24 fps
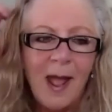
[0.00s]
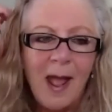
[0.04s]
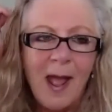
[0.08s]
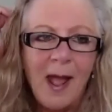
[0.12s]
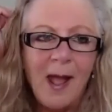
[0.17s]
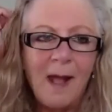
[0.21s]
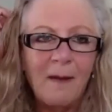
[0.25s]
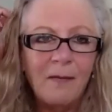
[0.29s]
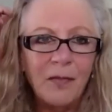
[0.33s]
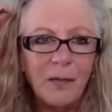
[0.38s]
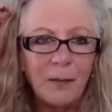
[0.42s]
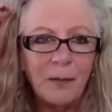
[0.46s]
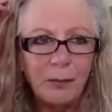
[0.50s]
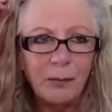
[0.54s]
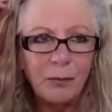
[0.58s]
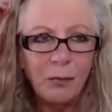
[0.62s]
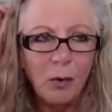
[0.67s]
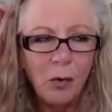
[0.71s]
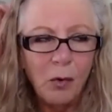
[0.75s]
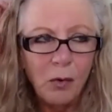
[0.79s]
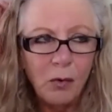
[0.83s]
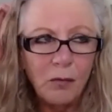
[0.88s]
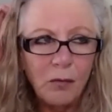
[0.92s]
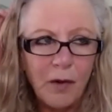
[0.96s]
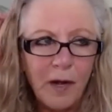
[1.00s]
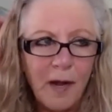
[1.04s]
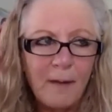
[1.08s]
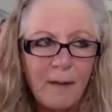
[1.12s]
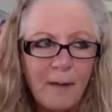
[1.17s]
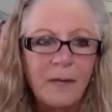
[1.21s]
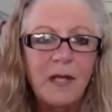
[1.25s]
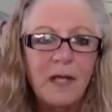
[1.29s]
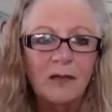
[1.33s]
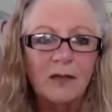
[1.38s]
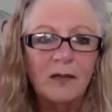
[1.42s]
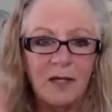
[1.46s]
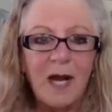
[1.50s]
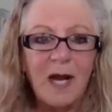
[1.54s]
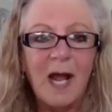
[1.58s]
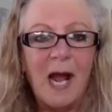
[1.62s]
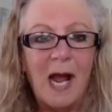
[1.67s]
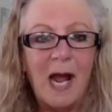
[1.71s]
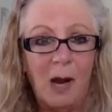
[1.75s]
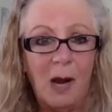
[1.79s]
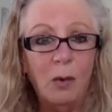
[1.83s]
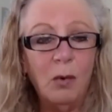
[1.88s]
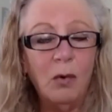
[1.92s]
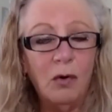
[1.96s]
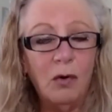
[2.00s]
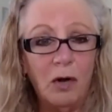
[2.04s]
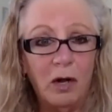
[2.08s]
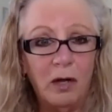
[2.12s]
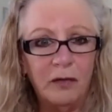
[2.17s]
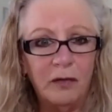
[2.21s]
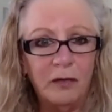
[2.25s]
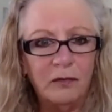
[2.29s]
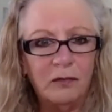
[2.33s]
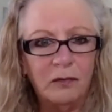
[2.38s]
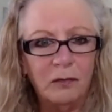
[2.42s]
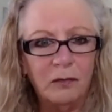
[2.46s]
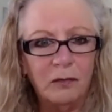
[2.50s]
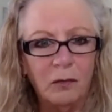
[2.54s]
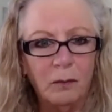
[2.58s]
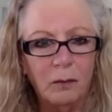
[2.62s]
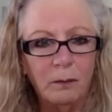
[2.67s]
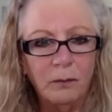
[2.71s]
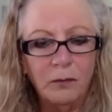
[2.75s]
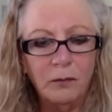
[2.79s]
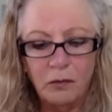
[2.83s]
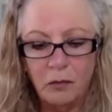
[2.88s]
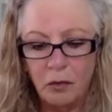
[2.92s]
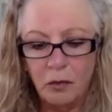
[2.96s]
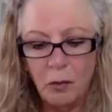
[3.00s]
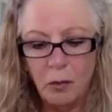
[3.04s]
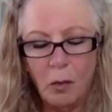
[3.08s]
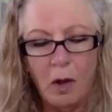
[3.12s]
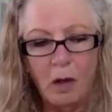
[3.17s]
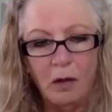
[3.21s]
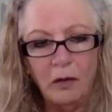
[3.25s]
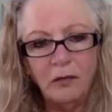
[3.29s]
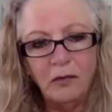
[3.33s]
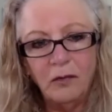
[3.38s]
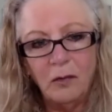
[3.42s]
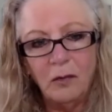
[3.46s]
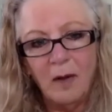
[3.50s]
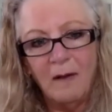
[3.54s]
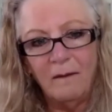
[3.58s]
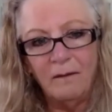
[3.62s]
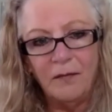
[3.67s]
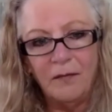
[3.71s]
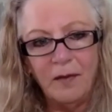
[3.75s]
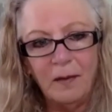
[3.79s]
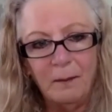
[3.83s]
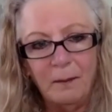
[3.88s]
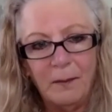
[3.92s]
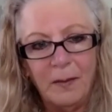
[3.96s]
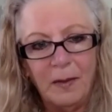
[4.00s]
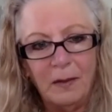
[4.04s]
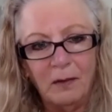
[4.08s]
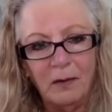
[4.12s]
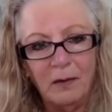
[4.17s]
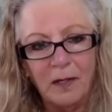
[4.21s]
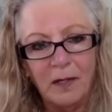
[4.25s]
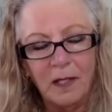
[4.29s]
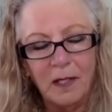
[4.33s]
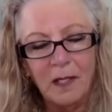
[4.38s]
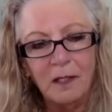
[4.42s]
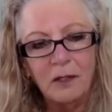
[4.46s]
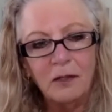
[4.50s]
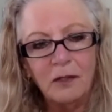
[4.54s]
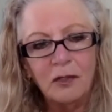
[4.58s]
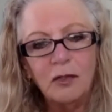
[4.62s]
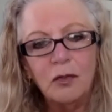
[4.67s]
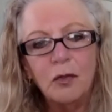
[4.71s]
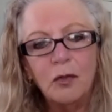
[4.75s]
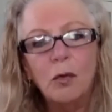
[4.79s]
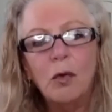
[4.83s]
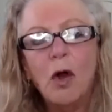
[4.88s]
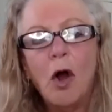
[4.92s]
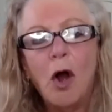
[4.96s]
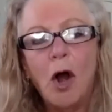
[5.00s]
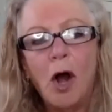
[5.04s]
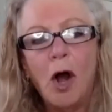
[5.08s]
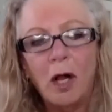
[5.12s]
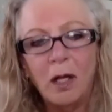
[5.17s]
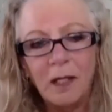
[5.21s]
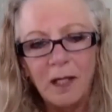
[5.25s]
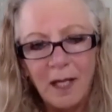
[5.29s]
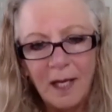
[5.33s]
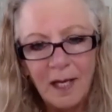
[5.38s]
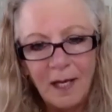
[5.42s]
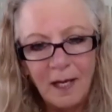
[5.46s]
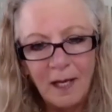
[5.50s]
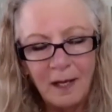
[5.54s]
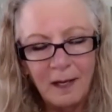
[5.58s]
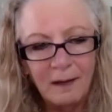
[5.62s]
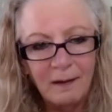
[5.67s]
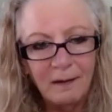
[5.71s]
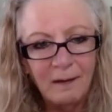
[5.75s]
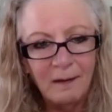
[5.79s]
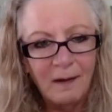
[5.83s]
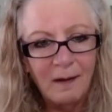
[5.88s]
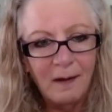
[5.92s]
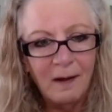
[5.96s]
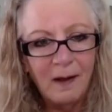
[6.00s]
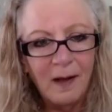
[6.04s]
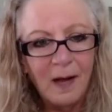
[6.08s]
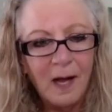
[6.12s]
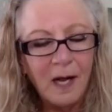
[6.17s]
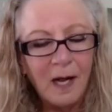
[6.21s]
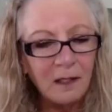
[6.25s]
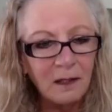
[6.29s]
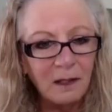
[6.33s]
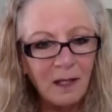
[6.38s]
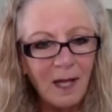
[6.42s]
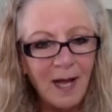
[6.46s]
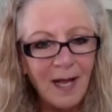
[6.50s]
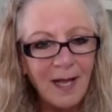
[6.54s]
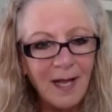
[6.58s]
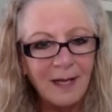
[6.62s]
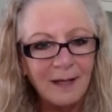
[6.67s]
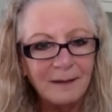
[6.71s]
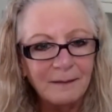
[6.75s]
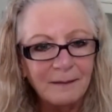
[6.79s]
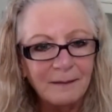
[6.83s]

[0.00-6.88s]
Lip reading: And the program is an hour on Zoom, so you also have the ability to call in a client